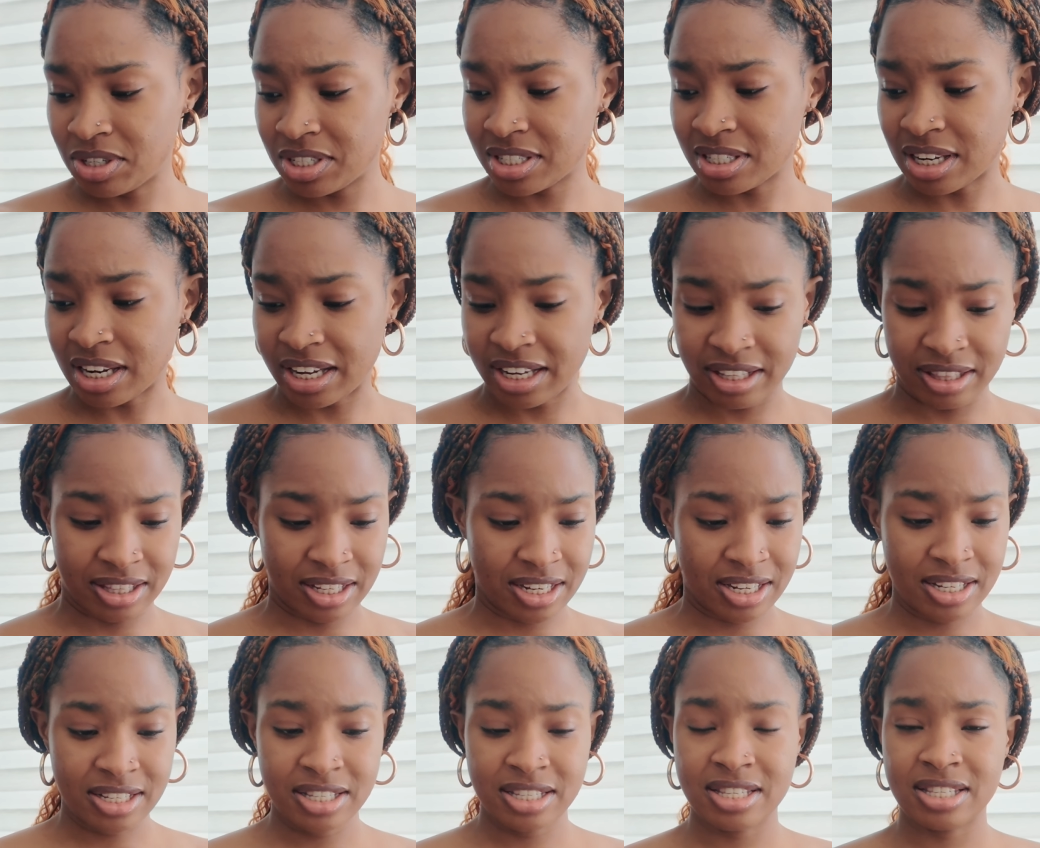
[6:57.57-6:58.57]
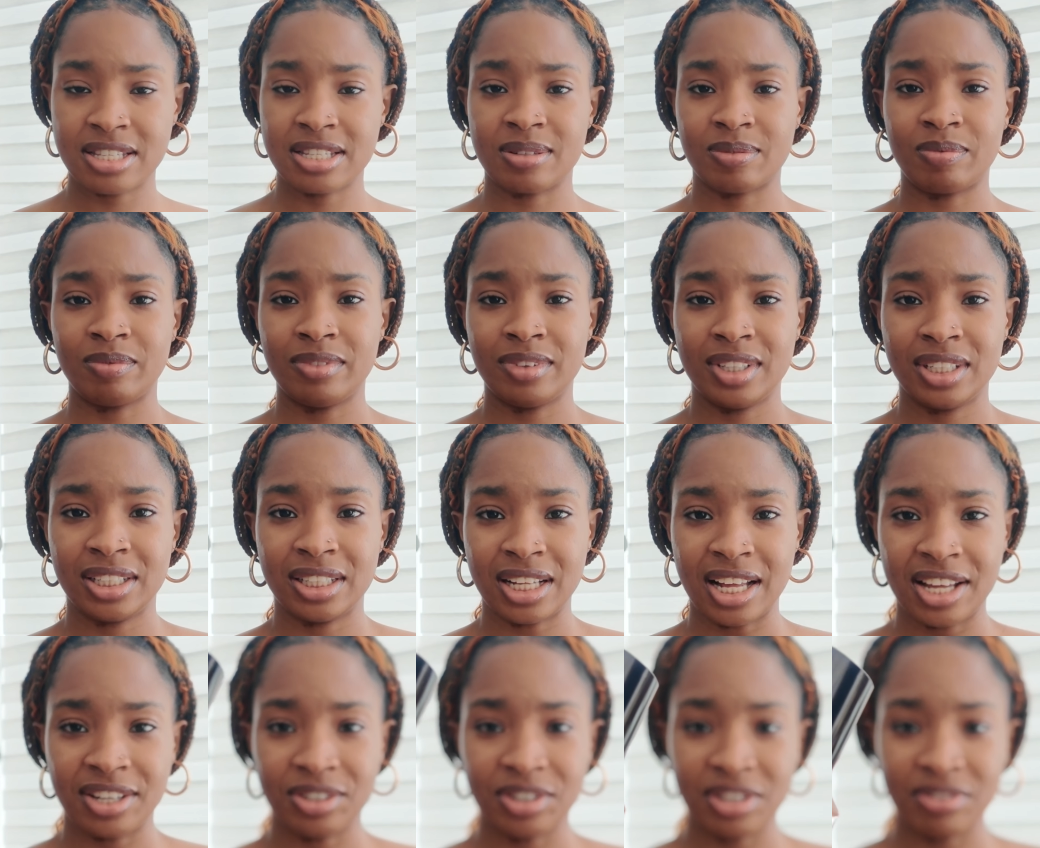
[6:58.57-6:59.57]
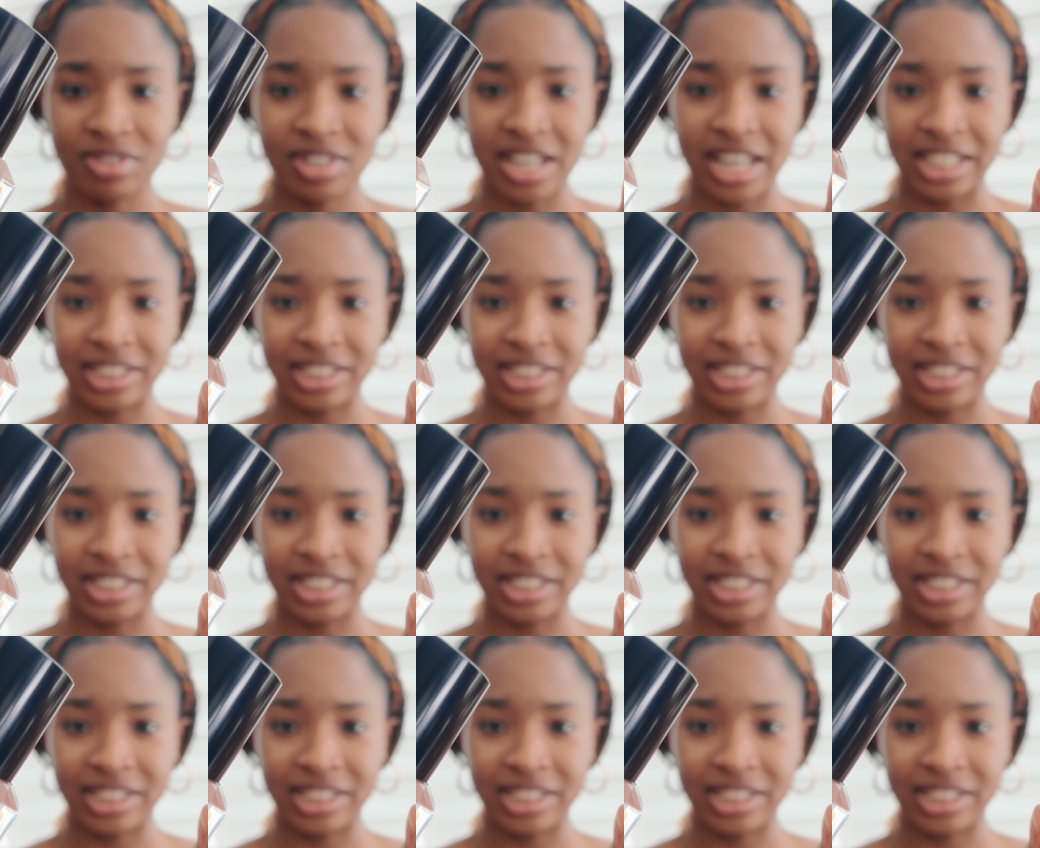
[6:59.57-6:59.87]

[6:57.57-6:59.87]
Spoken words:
looks like this. I don't know if you